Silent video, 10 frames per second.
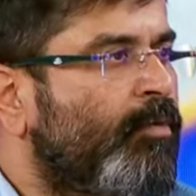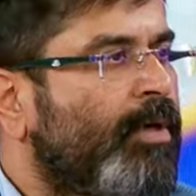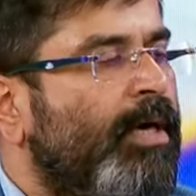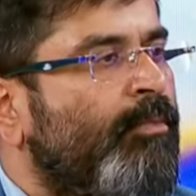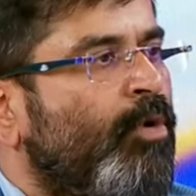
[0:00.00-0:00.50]
would
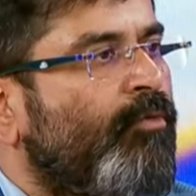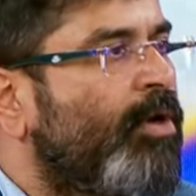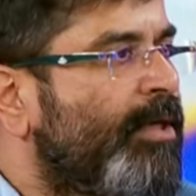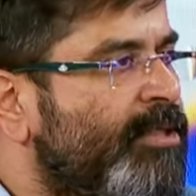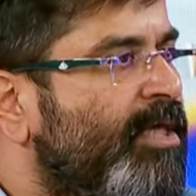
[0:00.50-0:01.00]
get more
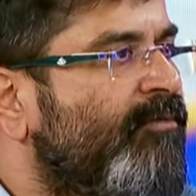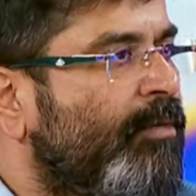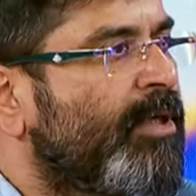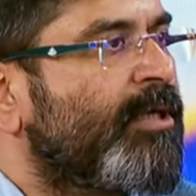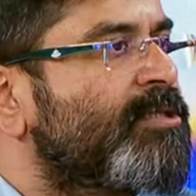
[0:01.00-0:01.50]
wallet share
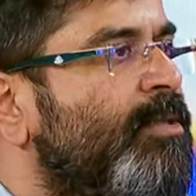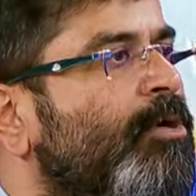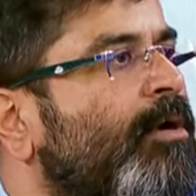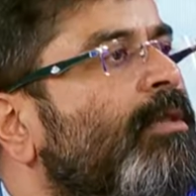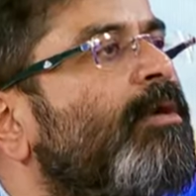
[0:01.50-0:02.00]
from the customer,
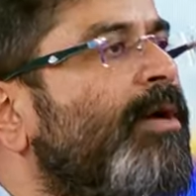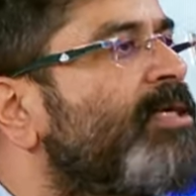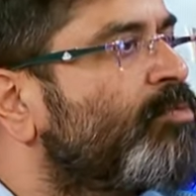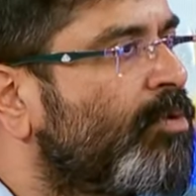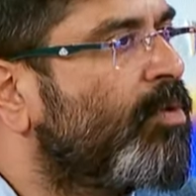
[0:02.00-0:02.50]
or
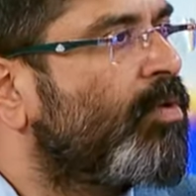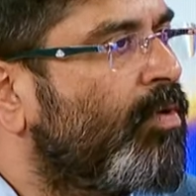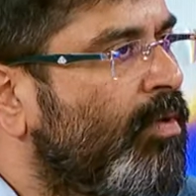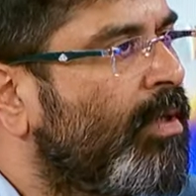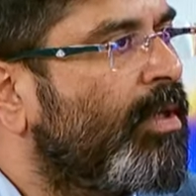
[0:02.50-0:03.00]
otherwise would
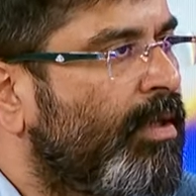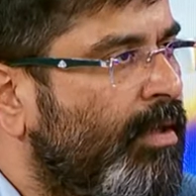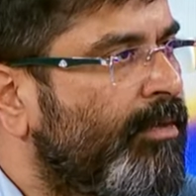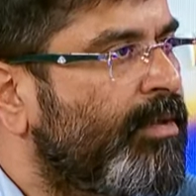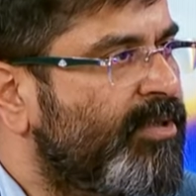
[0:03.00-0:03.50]
grow
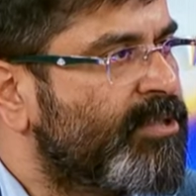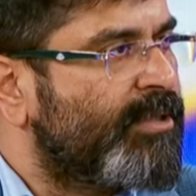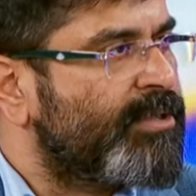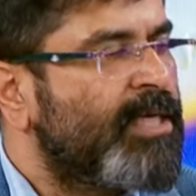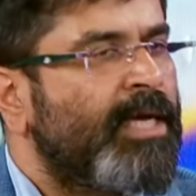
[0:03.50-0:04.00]
uh, the
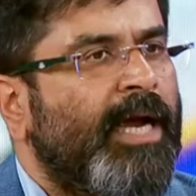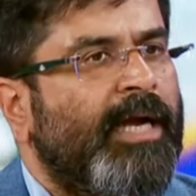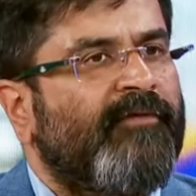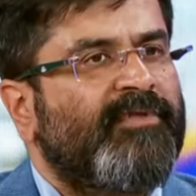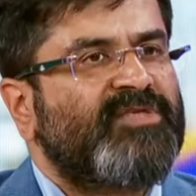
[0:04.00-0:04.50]
business. Mm.
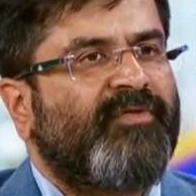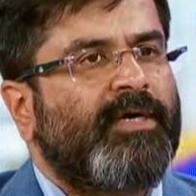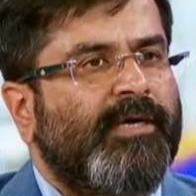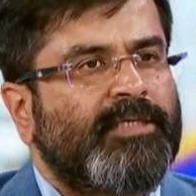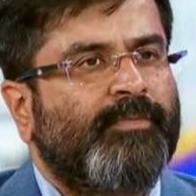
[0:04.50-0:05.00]
And if this fund
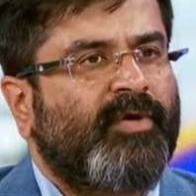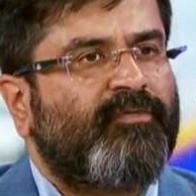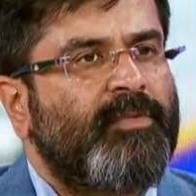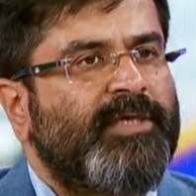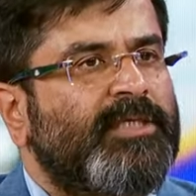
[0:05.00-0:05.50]
doesn't
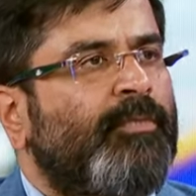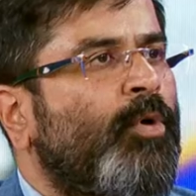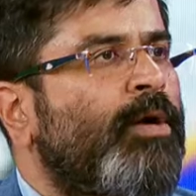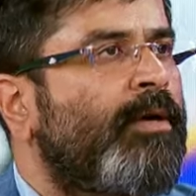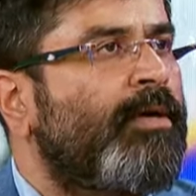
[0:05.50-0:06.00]
perform at some
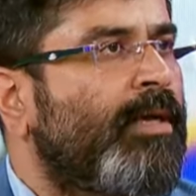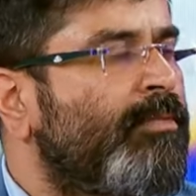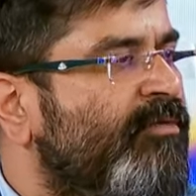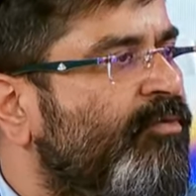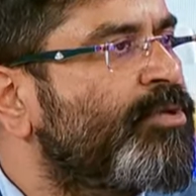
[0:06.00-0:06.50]
point in time
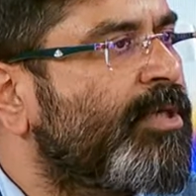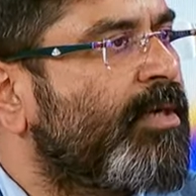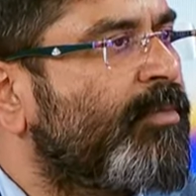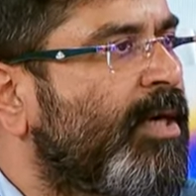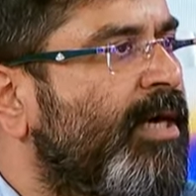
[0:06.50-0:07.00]
in future,
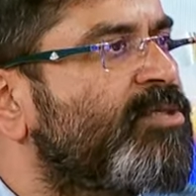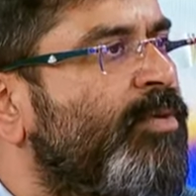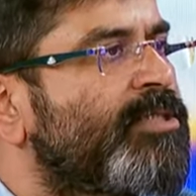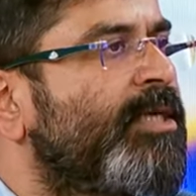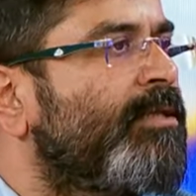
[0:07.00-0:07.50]
it may get
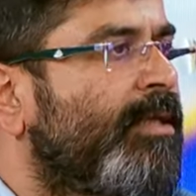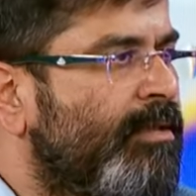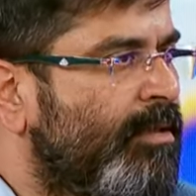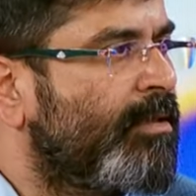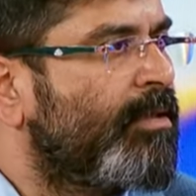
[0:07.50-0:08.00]
switched, and then
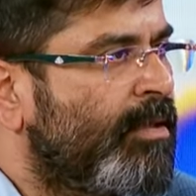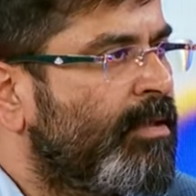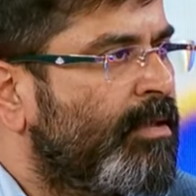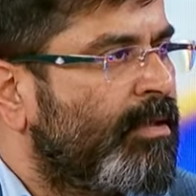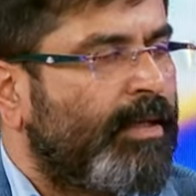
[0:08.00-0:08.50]
the
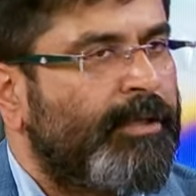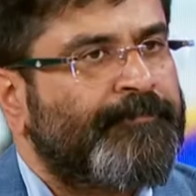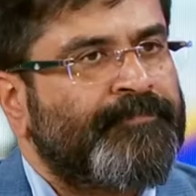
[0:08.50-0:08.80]
right.